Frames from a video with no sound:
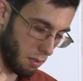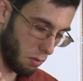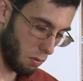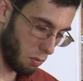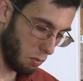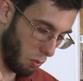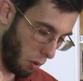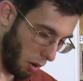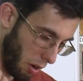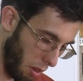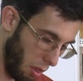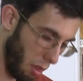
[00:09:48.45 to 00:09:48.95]

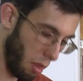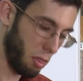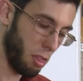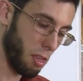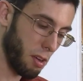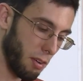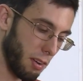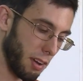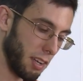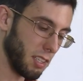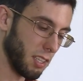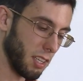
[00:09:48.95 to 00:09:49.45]
one of the
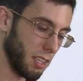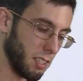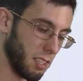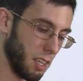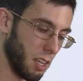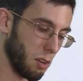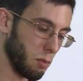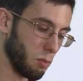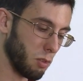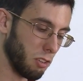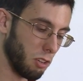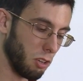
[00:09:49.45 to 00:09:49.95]
theories is
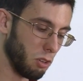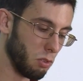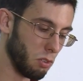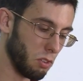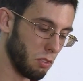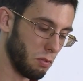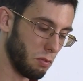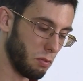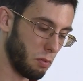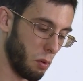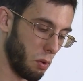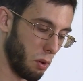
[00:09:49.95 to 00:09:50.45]
that it was
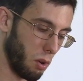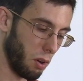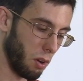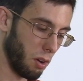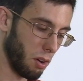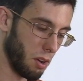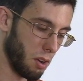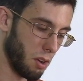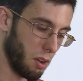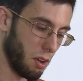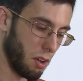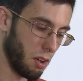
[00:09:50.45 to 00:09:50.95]
used
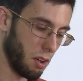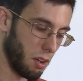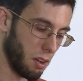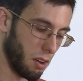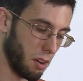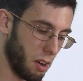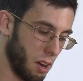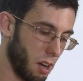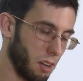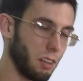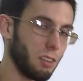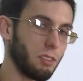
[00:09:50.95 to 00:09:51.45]
for
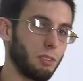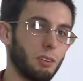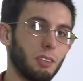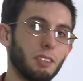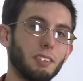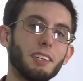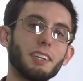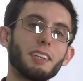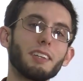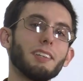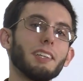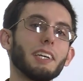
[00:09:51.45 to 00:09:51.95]
auditory
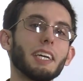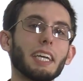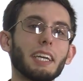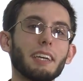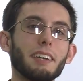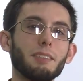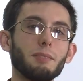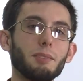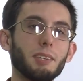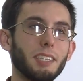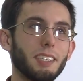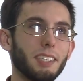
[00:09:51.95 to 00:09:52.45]
signaling,
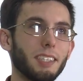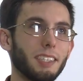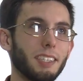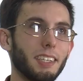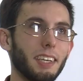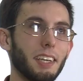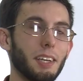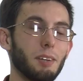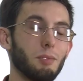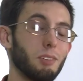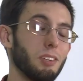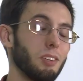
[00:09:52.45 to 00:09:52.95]
which is to
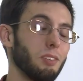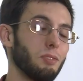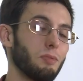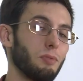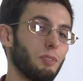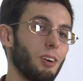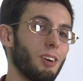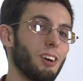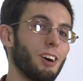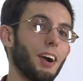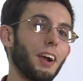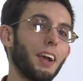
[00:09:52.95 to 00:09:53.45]
say it was used
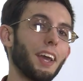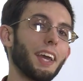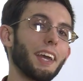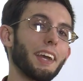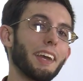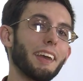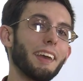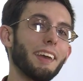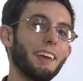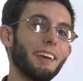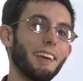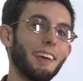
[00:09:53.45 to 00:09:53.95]
for
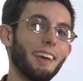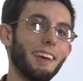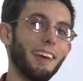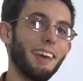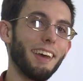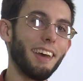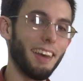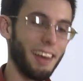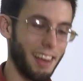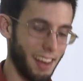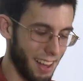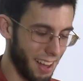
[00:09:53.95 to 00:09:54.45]
honking.
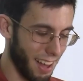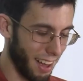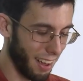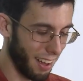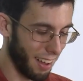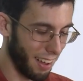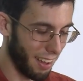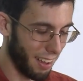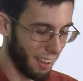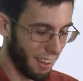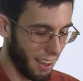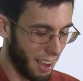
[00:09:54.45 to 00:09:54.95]

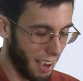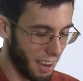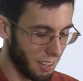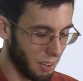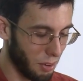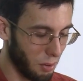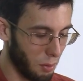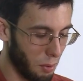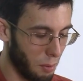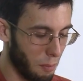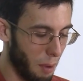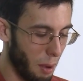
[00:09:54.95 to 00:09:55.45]
Uh, I
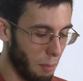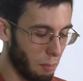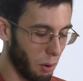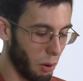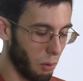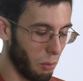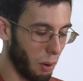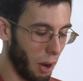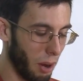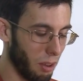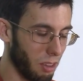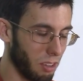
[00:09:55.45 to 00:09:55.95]
don't remember
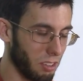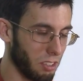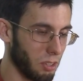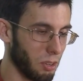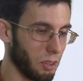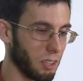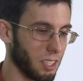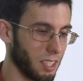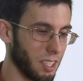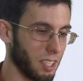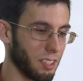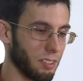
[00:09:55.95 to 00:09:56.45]
where the
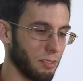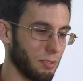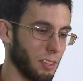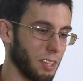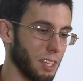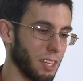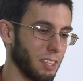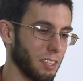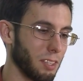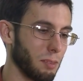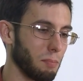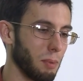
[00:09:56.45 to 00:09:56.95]
source is for
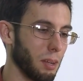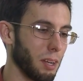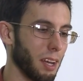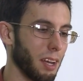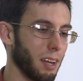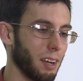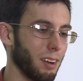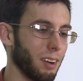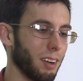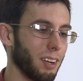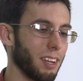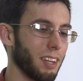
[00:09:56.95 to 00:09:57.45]
this, but
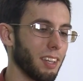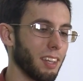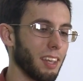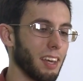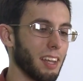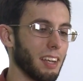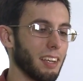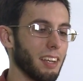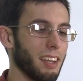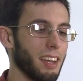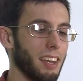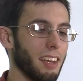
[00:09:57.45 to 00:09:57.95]
I'd heard
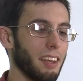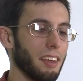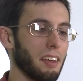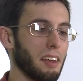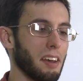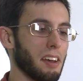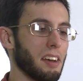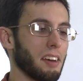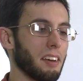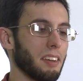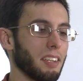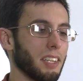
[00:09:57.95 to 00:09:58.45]
that
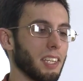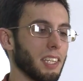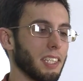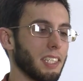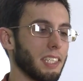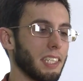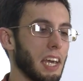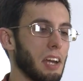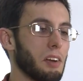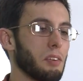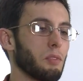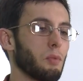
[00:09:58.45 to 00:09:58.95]
uh,
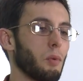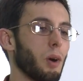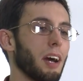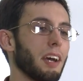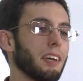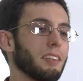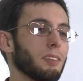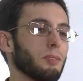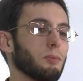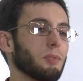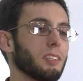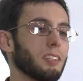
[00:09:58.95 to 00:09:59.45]

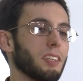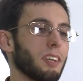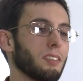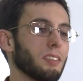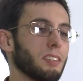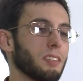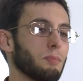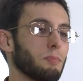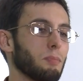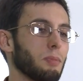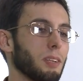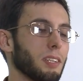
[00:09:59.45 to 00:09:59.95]
sound-wise, it would
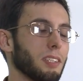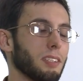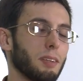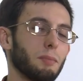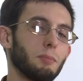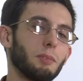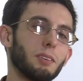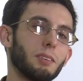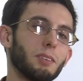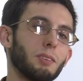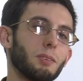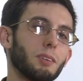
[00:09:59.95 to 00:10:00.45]
sound pretty
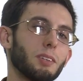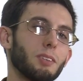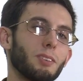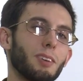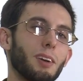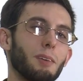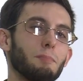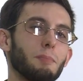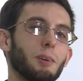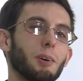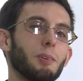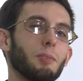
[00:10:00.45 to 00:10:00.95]
similar to a
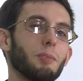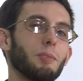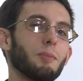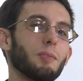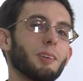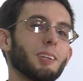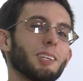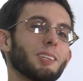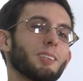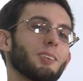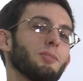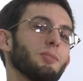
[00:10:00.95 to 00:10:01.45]
trombone,
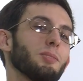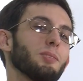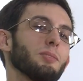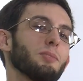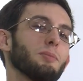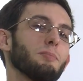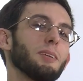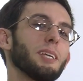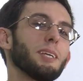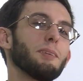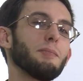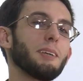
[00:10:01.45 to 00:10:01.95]
which is cool
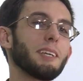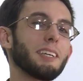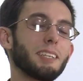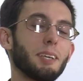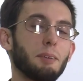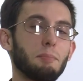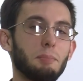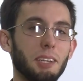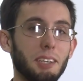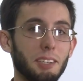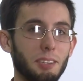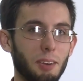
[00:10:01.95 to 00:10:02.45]
to me because
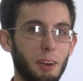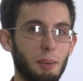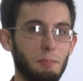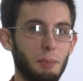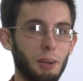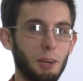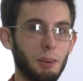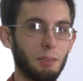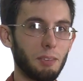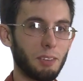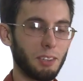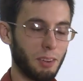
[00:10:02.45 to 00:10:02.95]
I play
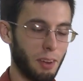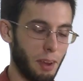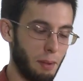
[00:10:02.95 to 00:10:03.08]
trombone, so